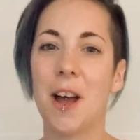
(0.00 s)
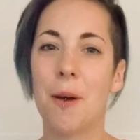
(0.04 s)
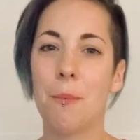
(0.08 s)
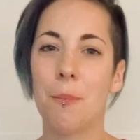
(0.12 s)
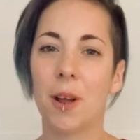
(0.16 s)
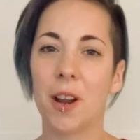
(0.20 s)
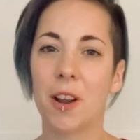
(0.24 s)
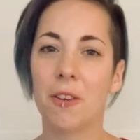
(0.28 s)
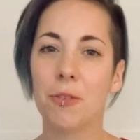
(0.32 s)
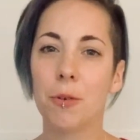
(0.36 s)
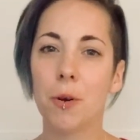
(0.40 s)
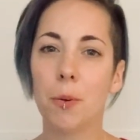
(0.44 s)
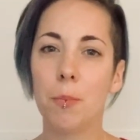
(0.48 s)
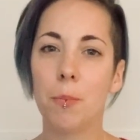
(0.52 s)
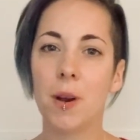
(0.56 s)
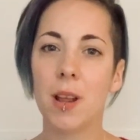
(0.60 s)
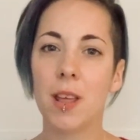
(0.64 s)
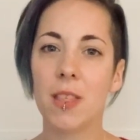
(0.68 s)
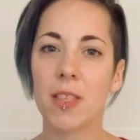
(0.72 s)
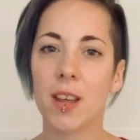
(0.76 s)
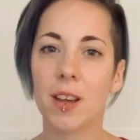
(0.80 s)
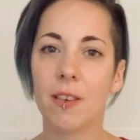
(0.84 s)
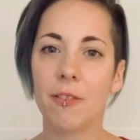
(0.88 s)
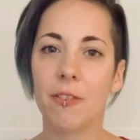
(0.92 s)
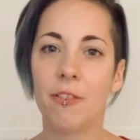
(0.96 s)
but if we're
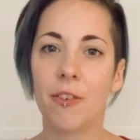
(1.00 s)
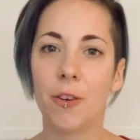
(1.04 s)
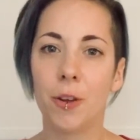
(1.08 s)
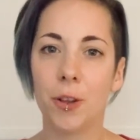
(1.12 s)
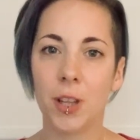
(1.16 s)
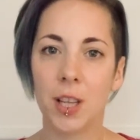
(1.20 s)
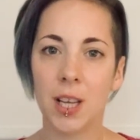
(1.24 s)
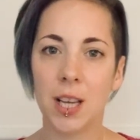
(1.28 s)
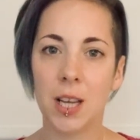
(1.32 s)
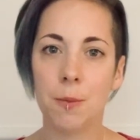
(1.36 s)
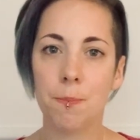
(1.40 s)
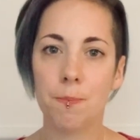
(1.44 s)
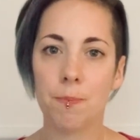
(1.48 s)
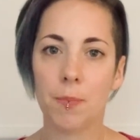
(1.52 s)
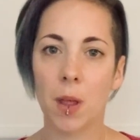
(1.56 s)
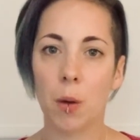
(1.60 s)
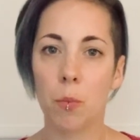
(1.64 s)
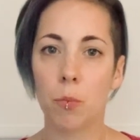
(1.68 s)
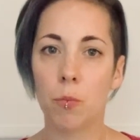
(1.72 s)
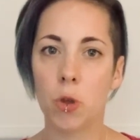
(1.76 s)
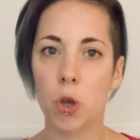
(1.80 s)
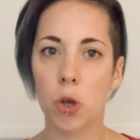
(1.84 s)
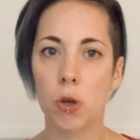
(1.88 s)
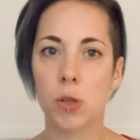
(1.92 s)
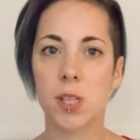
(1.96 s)
breathing fully
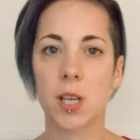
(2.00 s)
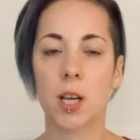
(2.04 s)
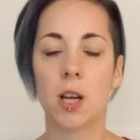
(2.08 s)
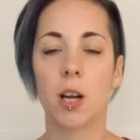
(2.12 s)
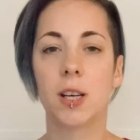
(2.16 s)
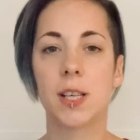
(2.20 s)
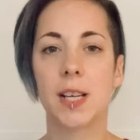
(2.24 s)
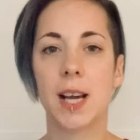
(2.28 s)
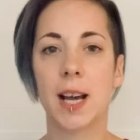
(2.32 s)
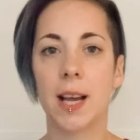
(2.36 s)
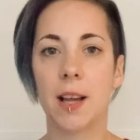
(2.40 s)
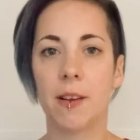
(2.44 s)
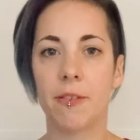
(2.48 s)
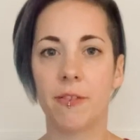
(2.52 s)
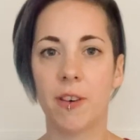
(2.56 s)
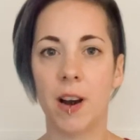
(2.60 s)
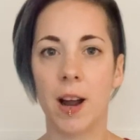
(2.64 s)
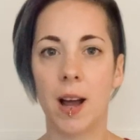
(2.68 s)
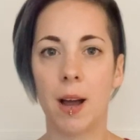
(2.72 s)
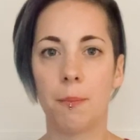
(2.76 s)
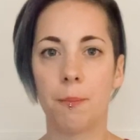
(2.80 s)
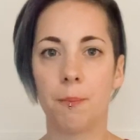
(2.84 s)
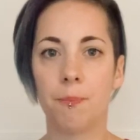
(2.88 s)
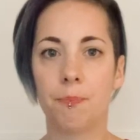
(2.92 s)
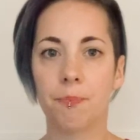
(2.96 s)
and using our
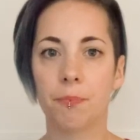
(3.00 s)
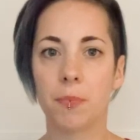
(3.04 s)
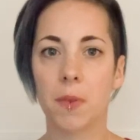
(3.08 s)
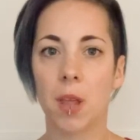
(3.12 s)
diaphragm,